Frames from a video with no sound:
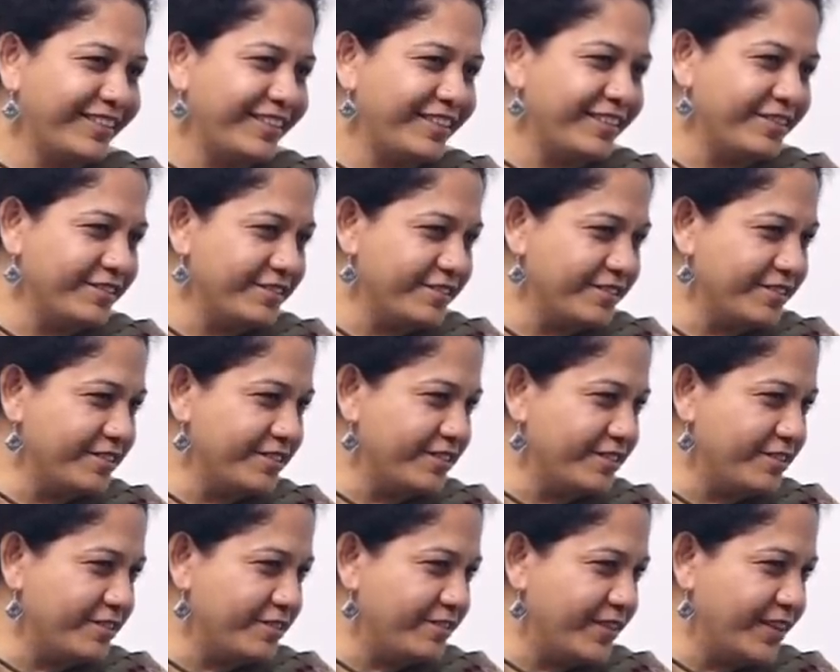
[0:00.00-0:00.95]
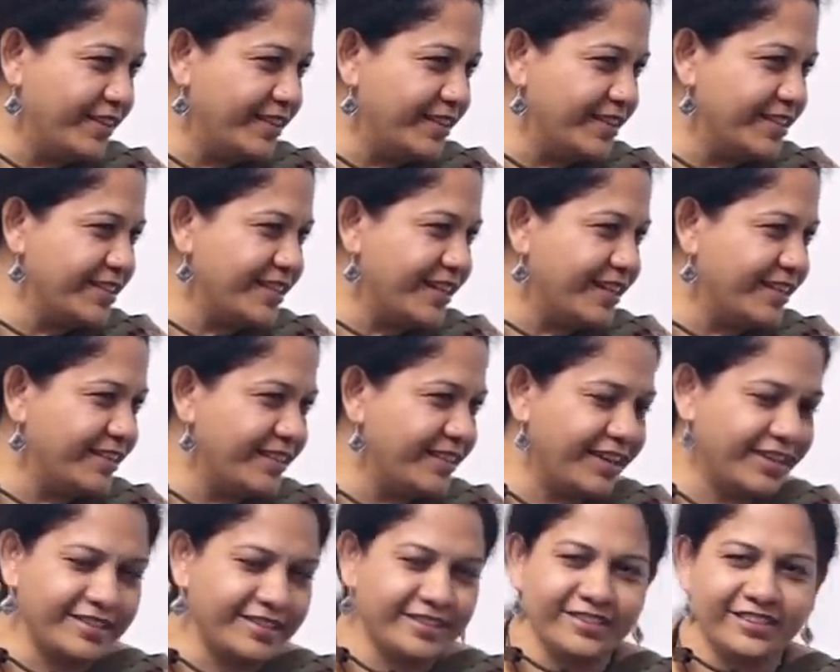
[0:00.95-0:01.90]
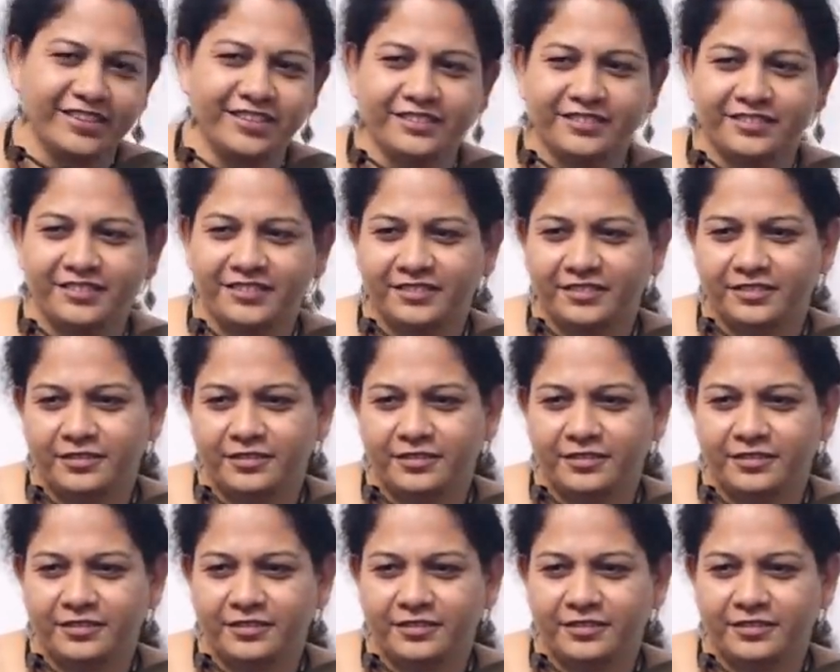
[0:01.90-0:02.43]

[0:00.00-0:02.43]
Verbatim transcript: you don't know when they said that to you.